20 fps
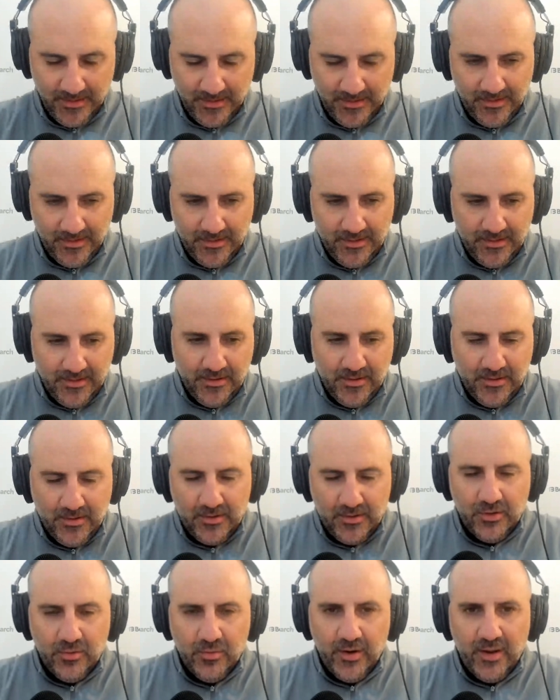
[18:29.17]
you and I
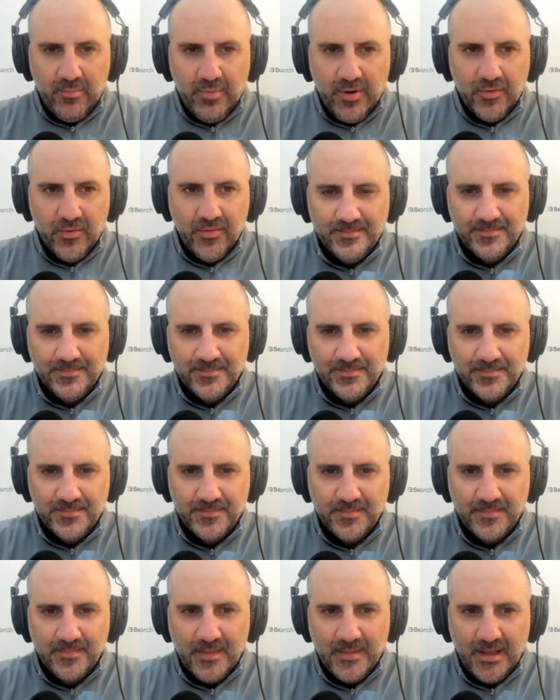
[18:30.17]
both know
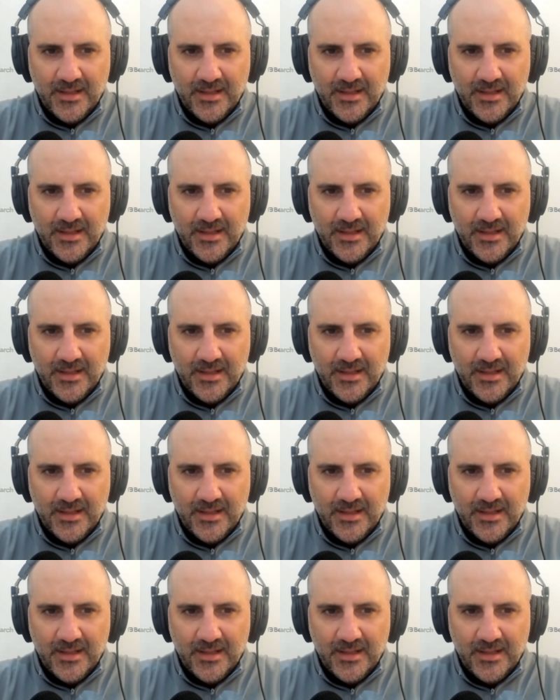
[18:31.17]
that's a